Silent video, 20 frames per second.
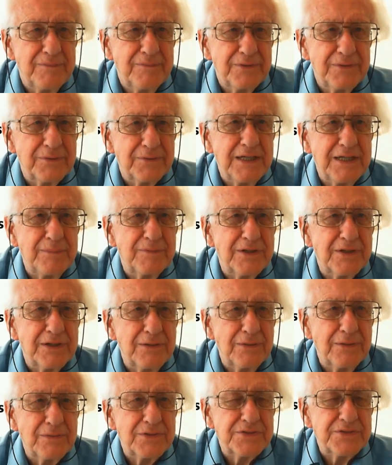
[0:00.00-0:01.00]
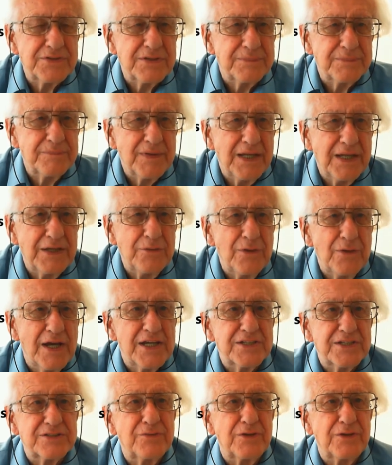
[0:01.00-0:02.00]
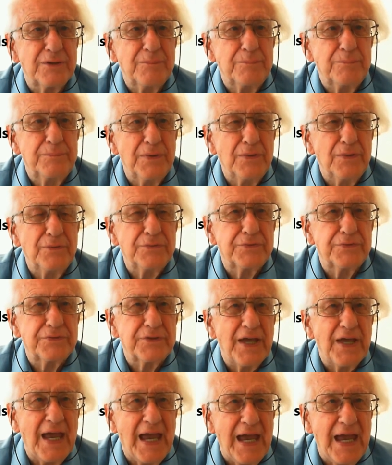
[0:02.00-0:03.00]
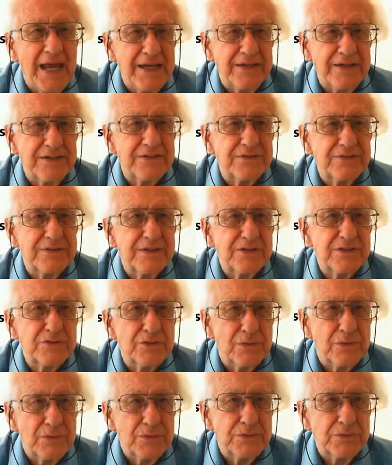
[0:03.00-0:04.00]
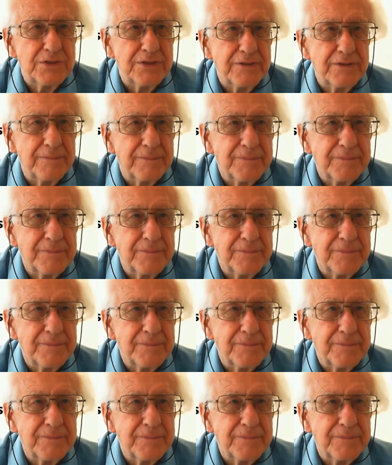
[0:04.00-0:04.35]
You keep the goals and you ask for a both and solution.